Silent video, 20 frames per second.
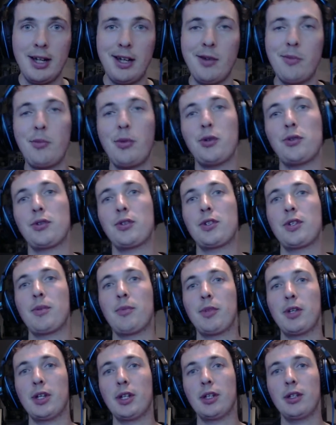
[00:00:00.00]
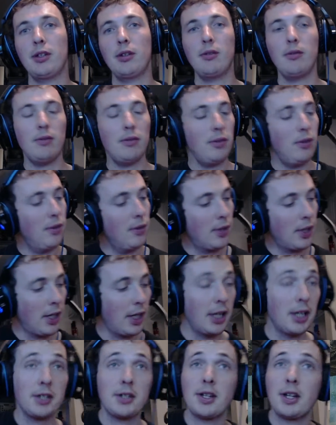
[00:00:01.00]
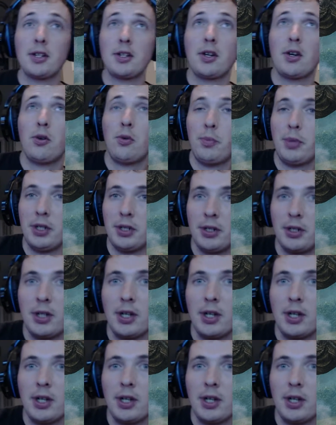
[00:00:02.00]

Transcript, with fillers: purchase something that I intend to open.